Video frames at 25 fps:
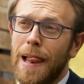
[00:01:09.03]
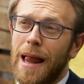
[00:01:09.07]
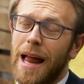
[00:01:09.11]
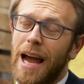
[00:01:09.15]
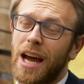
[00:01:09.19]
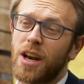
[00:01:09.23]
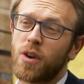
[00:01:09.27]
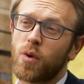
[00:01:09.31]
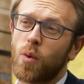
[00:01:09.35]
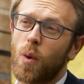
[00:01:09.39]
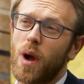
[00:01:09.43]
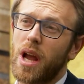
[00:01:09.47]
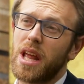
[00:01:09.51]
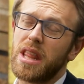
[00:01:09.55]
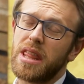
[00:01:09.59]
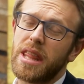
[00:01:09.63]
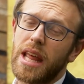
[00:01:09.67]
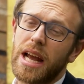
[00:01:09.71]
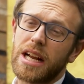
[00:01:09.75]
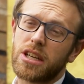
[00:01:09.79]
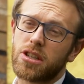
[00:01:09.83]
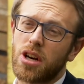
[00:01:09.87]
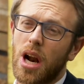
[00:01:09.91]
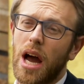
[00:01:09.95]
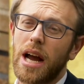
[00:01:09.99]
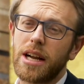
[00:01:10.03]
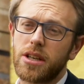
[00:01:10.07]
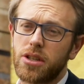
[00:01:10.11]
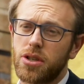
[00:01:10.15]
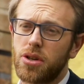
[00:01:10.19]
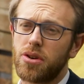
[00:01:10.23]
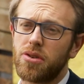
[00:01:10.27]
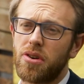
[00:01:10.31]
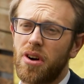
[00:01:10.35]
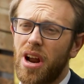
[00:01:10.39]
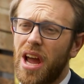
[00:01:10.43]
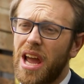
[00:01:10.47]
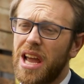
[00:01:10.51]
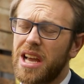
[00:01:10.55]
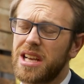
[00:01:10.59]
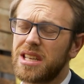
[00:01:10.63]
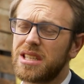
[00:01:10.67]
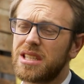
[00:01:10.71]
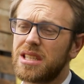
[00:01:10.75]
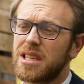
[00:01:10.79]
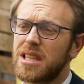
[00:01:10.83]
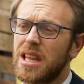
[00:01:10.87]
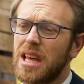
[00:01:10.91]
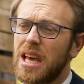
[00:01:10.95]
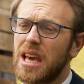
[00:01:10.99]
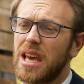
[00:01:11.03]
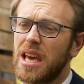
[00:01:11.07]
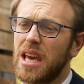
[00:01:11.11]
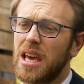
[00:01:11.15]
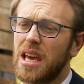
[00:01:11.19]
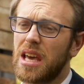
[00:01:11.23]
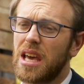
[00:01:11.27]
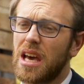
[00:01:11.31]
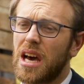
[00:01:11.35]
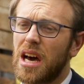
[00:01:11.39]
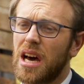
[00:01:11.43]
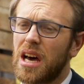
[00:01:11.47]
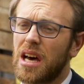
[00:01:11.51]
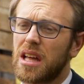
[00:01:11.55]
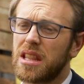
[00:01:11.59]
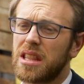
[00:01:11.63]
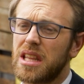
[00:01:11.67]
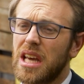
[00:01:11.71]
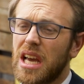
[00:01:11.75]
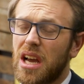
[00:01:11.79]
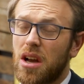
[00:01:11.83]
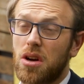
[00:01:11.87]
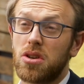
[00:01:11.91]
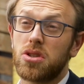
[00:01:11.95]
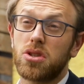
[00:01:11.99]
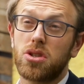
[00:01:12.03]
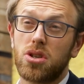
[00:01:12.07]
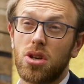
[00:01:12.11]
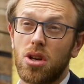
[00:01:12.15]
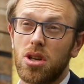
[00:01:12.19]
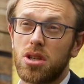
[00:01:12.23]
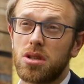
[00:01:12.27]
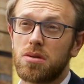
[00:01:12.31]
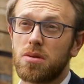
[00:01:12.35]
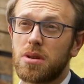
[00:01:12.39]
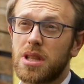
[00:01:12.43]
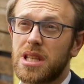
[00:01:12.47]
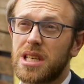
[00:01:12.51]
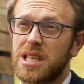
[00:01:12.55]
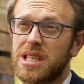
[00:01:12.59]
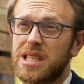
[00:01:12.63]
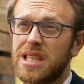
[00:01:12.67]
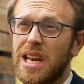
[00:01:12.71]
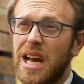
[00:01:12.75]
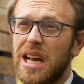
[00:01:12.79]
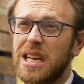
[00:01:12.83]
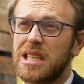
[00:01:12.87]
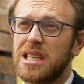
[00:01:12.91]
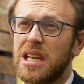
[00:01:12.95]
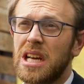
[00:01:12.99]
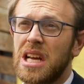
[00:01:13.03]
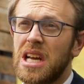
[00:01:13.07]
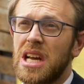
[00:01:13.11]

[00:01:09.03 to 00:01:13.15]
And when they try to raise their concerns with the state,